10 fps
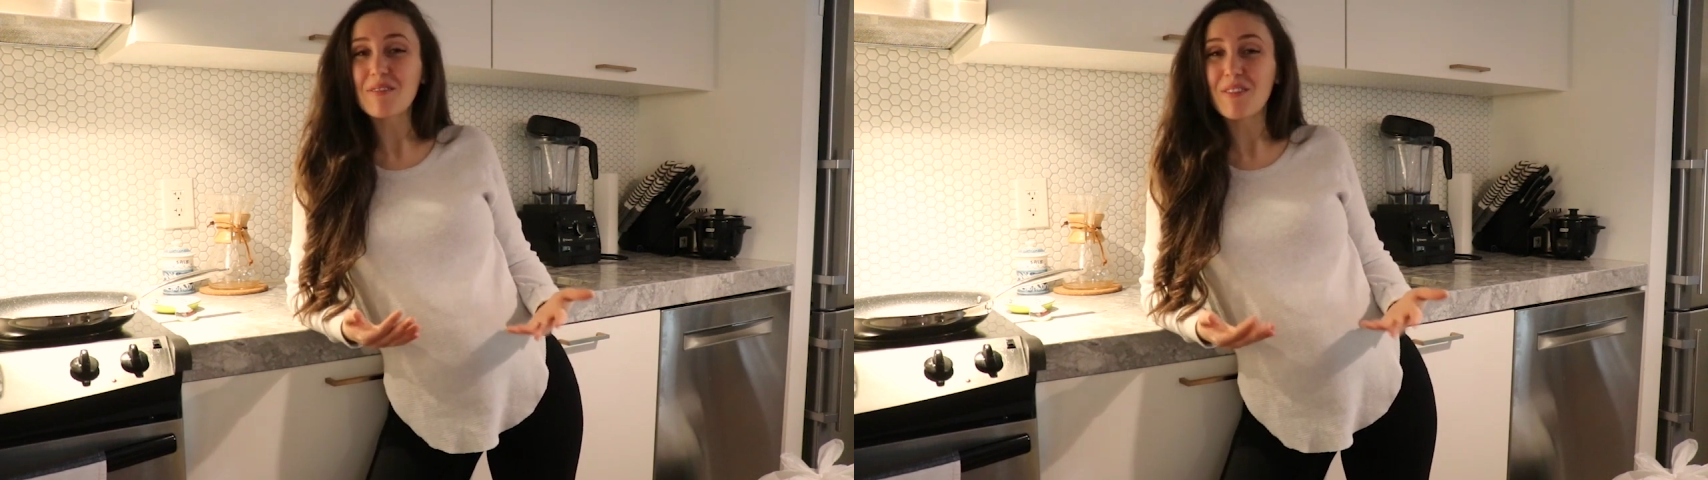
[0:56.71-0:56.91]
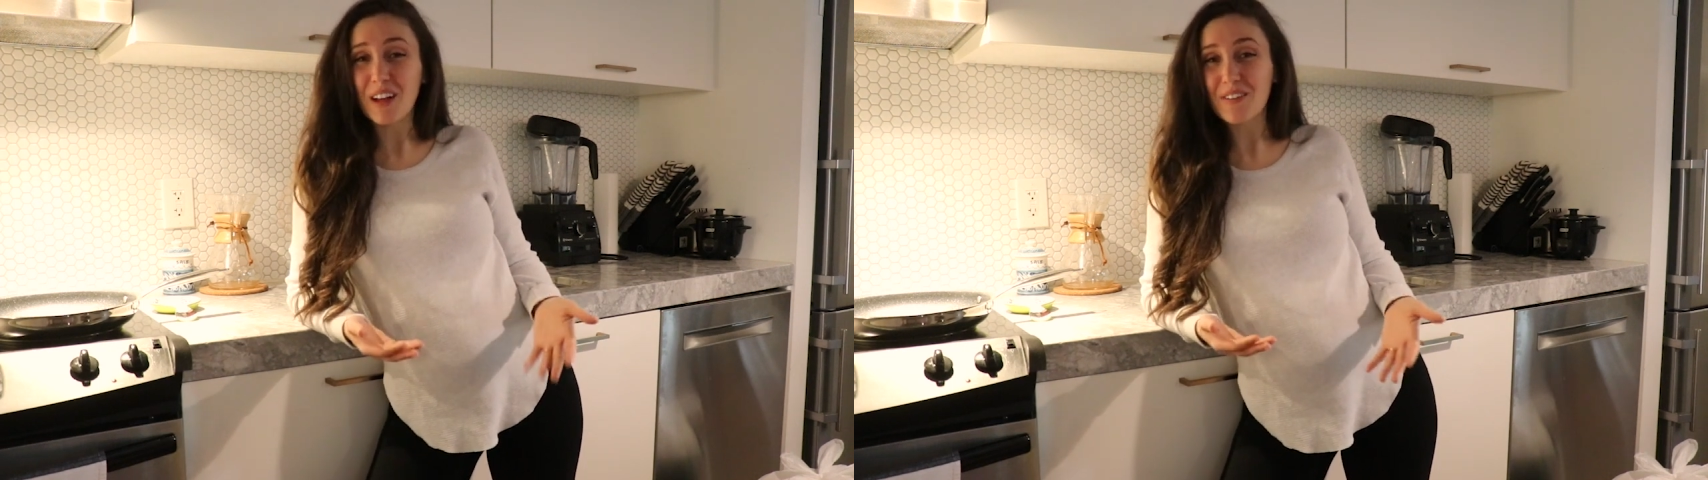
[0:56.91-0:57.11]

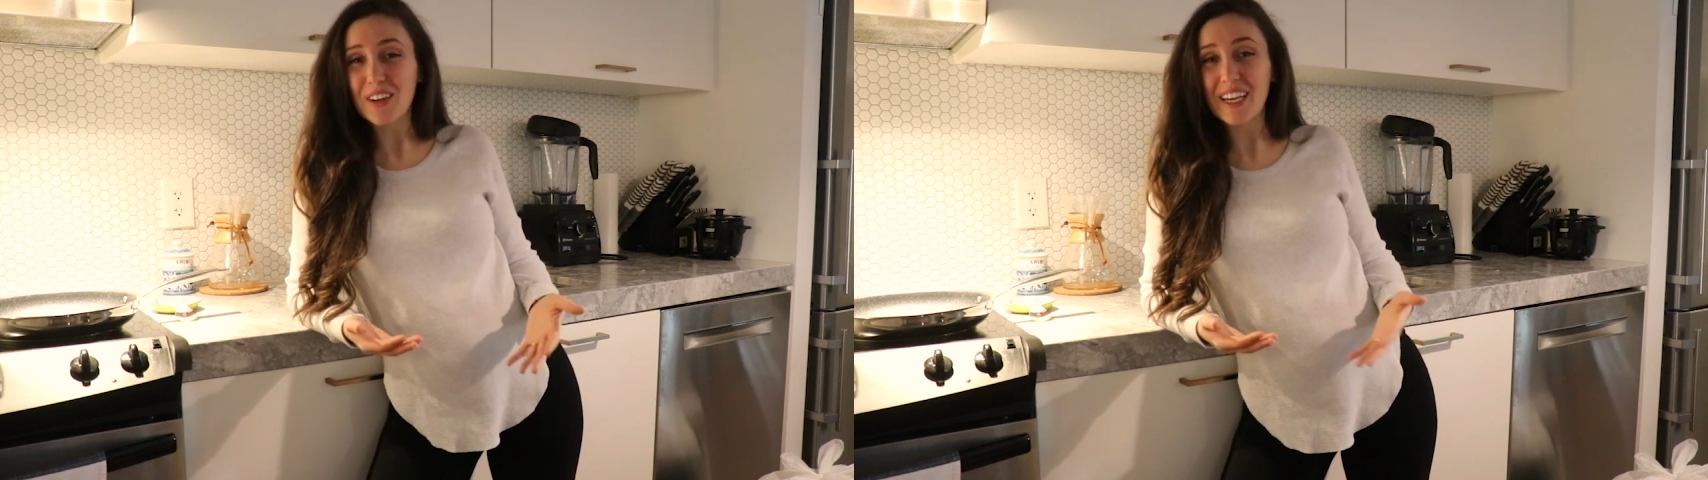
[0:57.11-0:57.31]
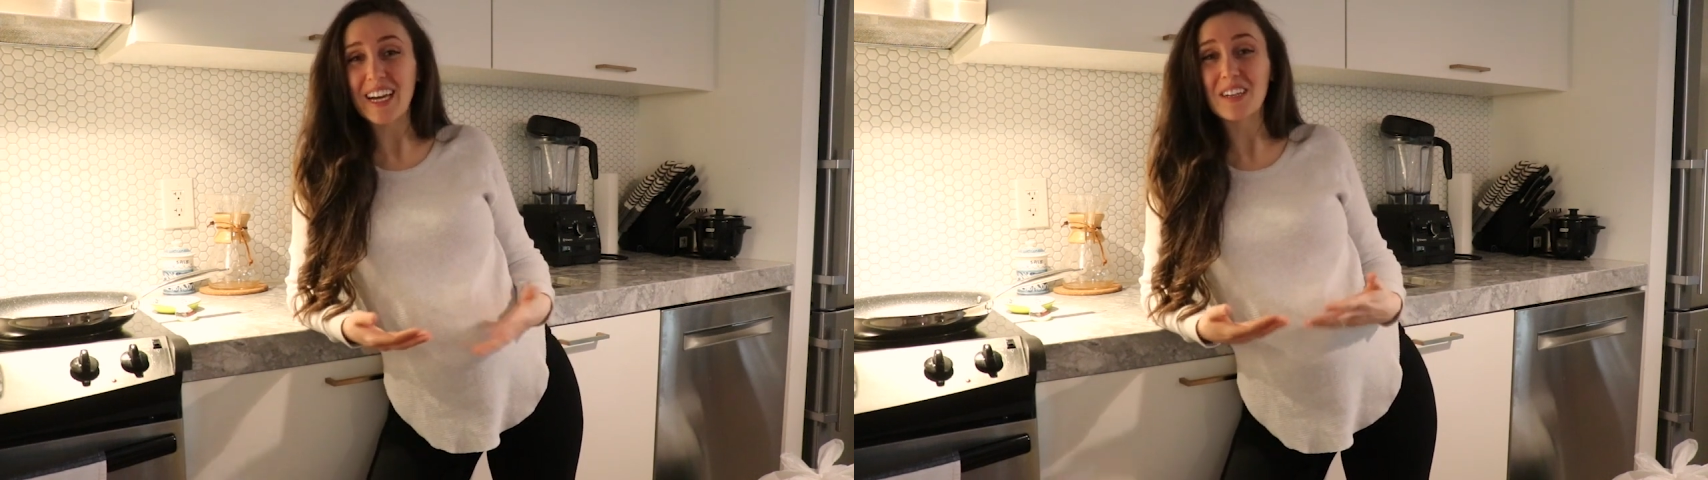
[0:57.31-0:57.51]

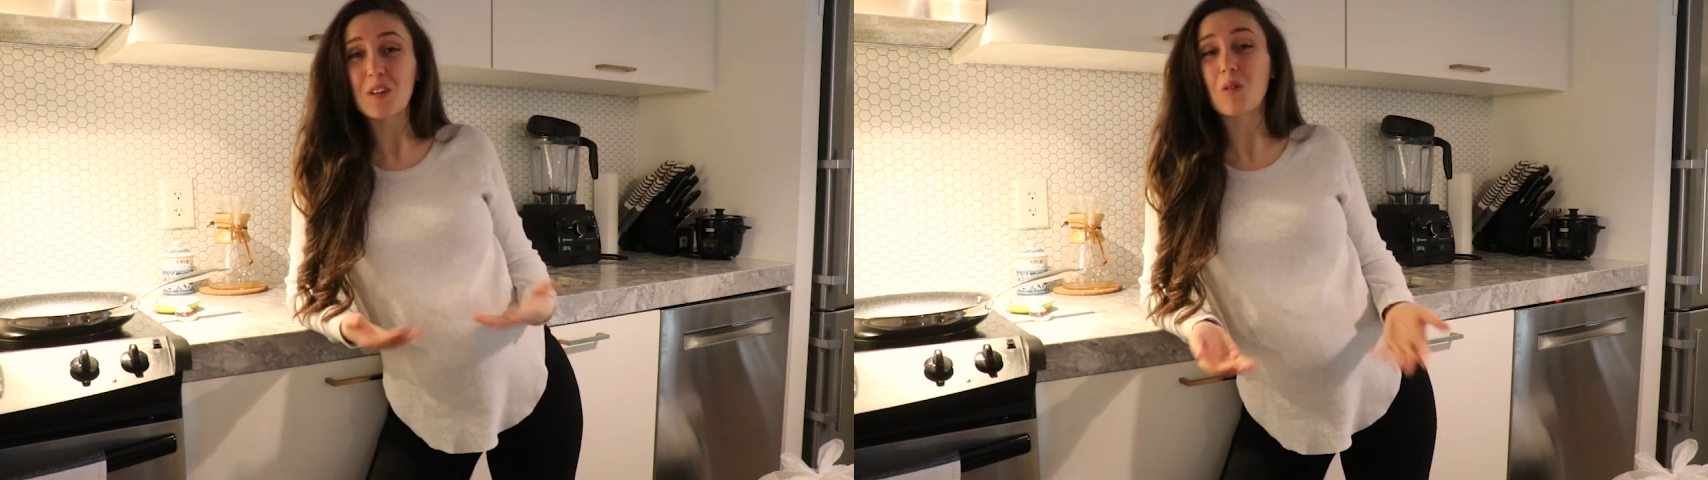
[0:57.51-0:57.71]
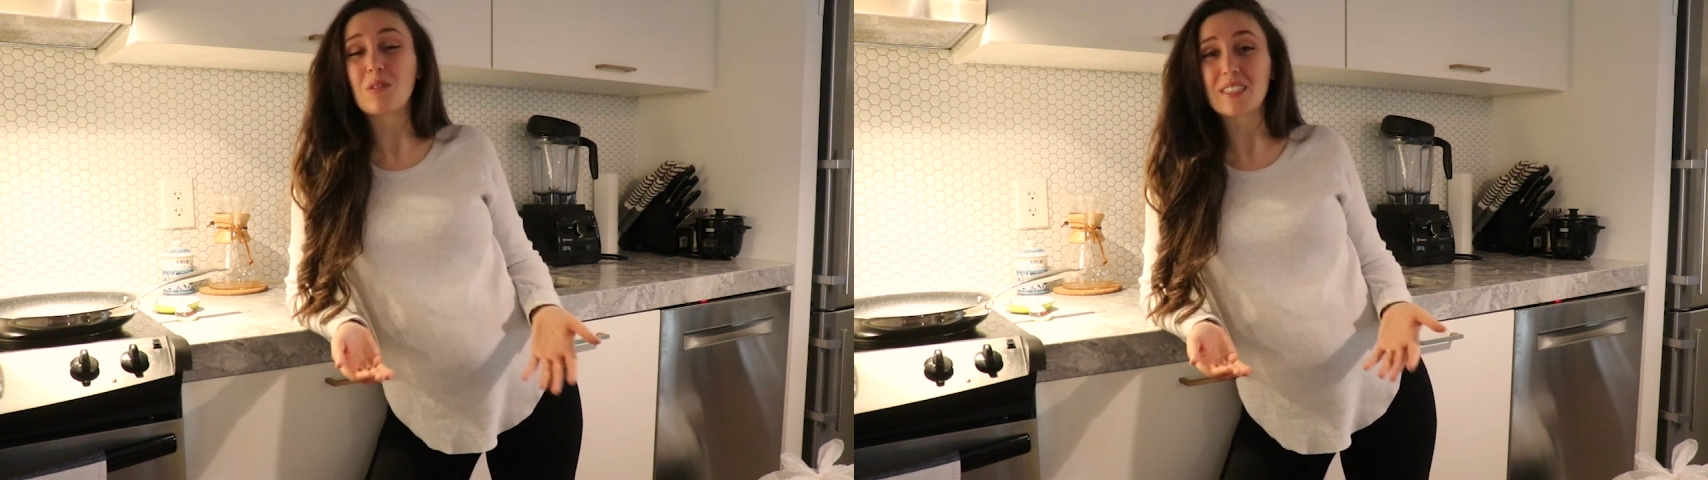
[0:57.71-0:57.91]
fluffy and
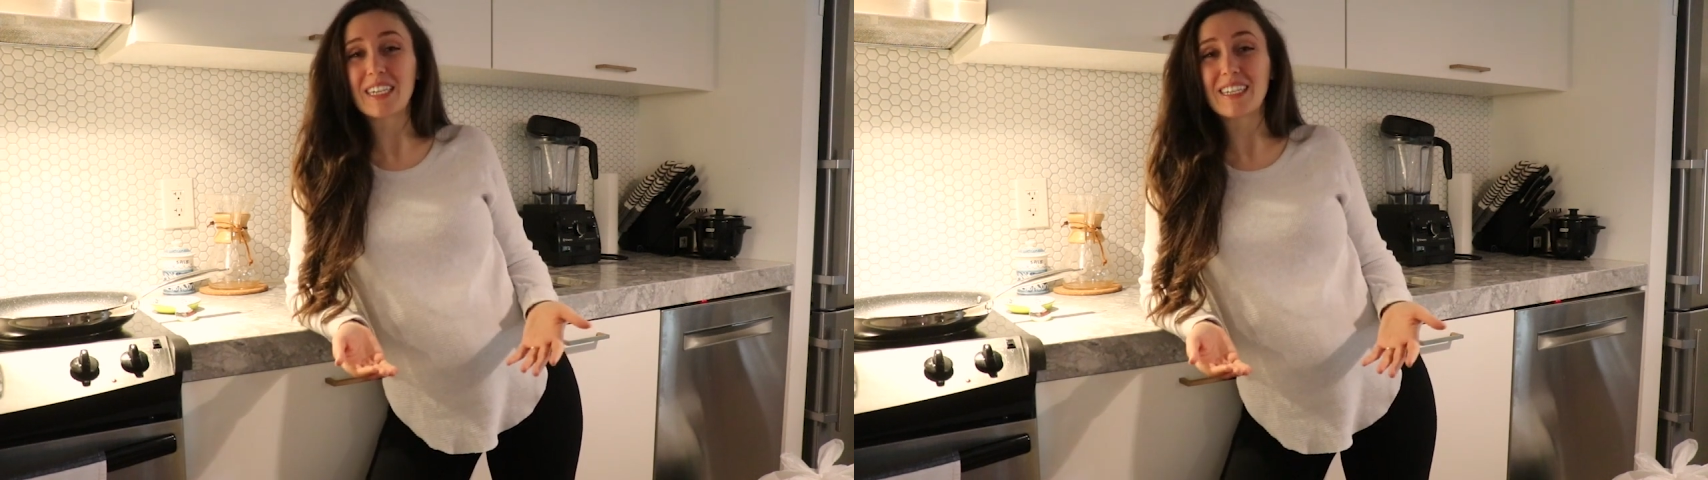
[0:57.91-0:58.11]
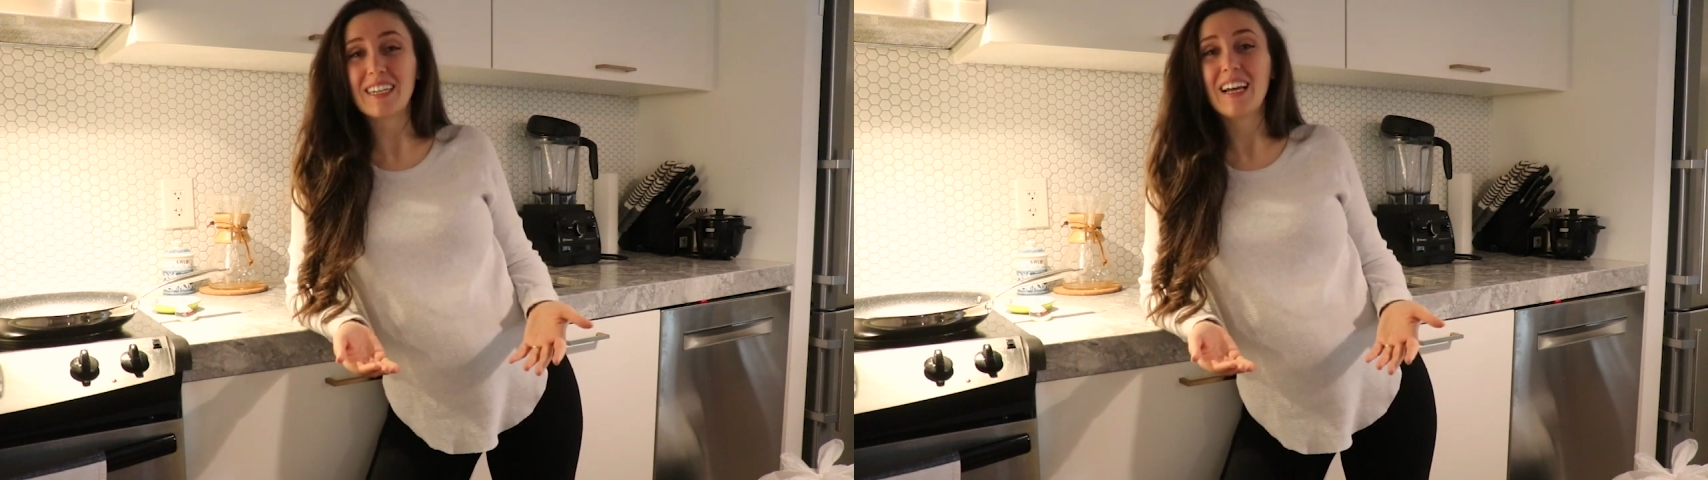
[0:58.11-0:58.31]

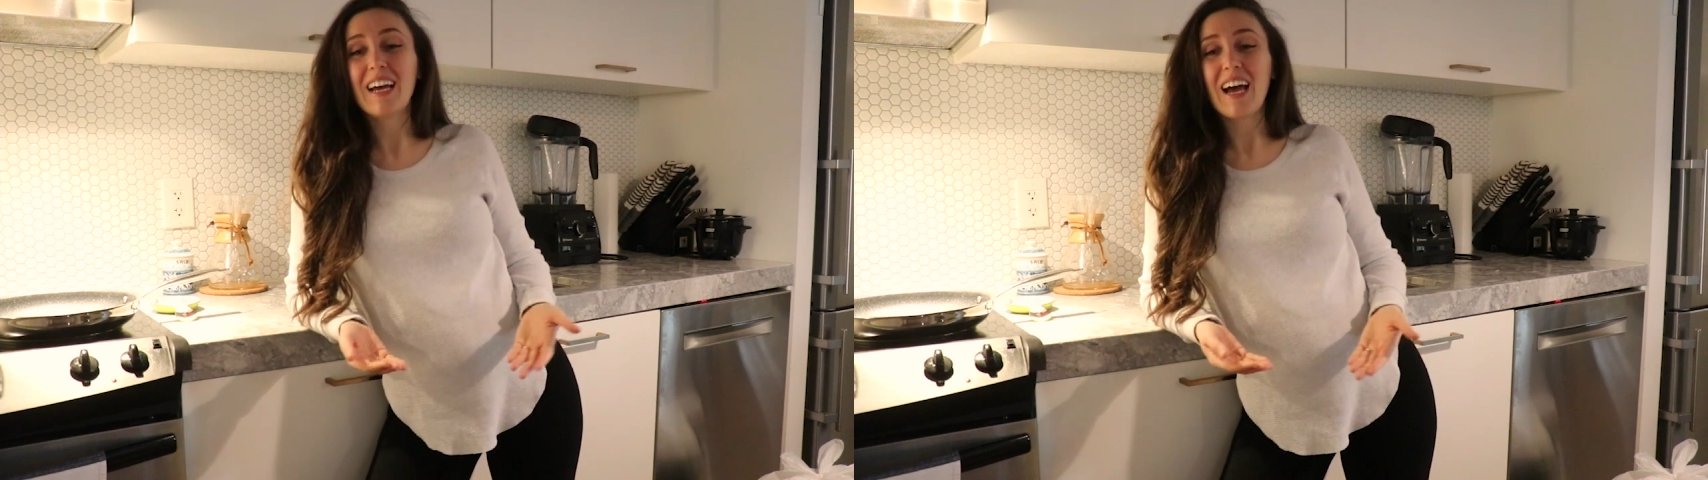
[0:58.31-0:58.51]
golden